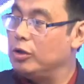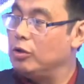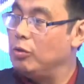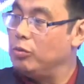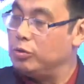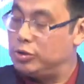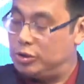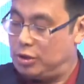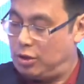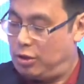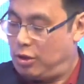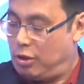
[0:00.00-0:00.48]

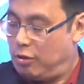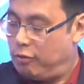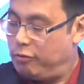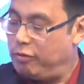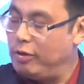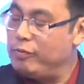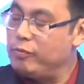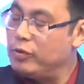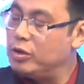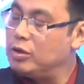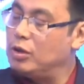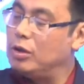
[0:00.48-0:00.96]
of say,
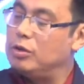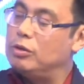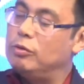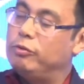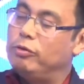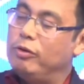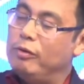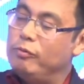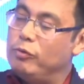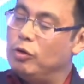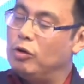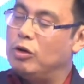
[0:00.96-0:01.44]
film,
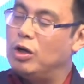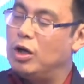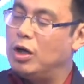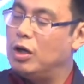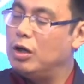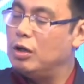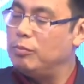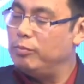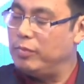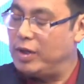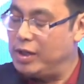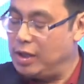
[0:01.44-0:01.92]
film the
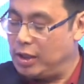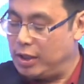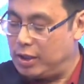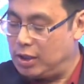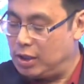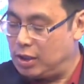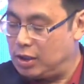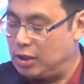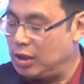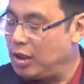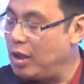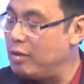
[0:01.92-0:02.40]
Mailen
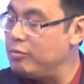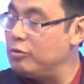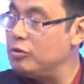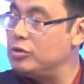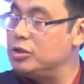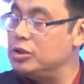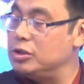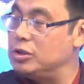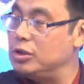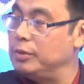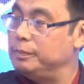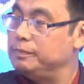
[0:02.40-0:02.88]
and can have you
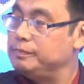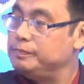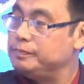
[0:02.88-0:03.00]
see it.